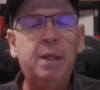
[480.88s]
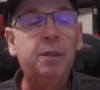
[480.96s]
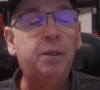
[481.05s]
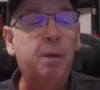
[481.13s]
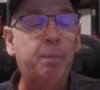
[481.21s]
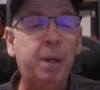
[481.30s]

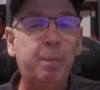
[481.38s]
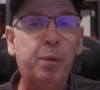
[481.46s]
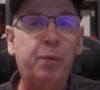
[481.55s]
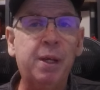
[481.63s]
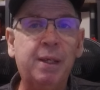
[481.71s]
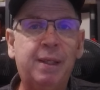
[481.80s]
Some people
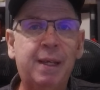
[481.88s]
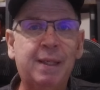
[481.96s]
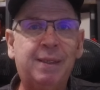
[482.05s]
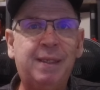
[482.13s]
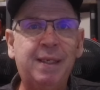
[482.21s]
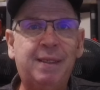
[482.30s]
think the
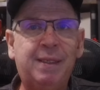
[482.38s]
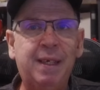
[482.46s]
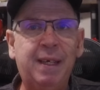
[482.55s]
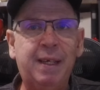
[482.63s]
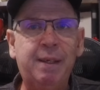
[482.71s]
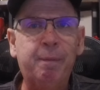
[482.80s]

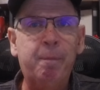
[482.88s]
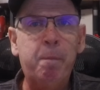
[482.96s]
SEC.